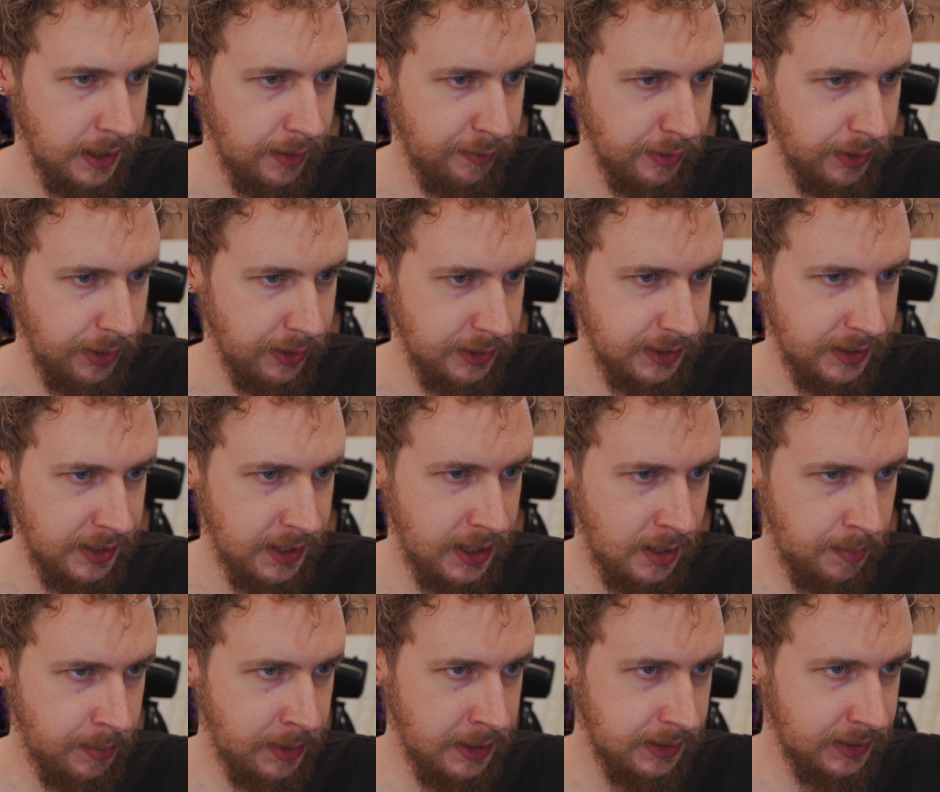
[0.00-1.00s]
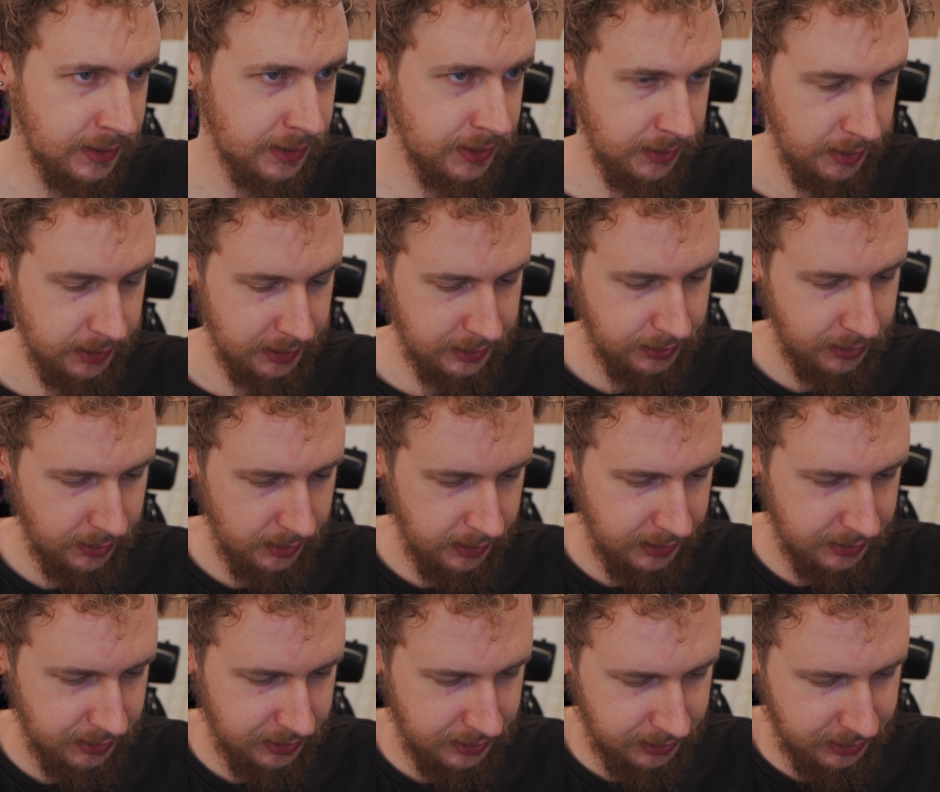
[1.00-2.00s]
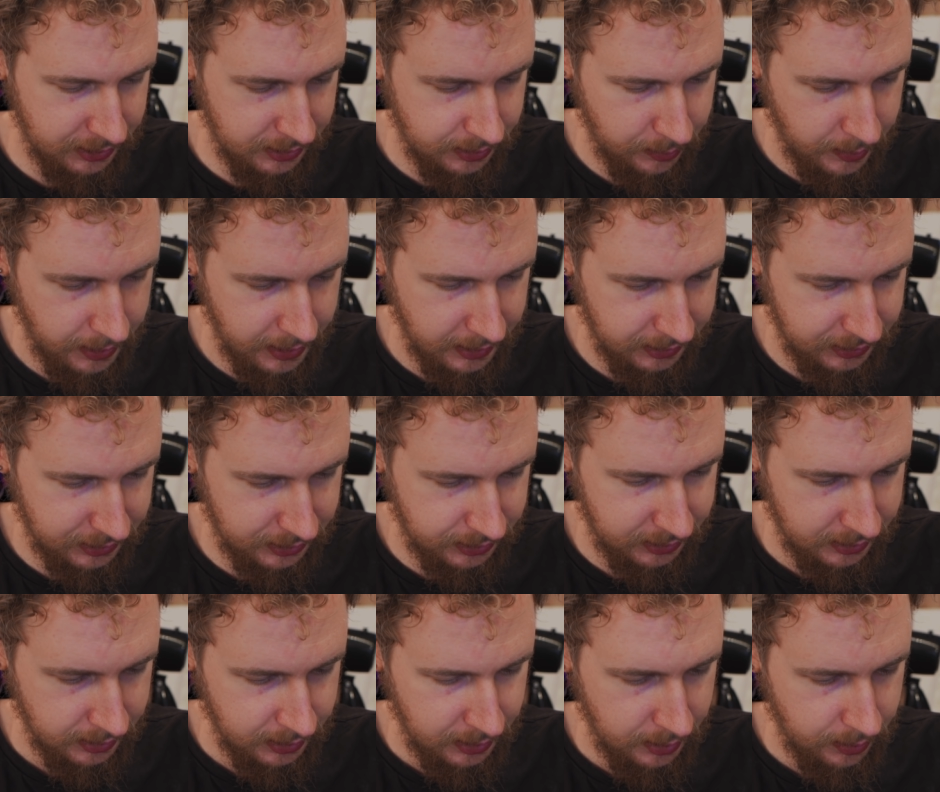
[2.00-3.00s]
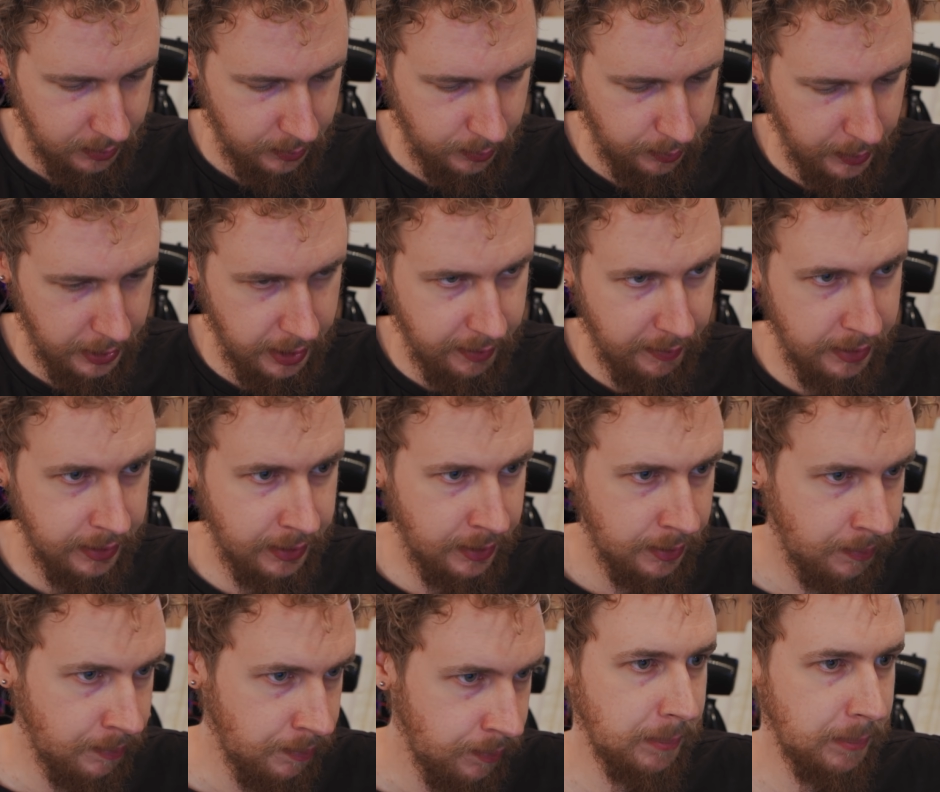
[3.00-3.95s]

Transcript: I forgot to name it, so let's call this T-Rex Raven.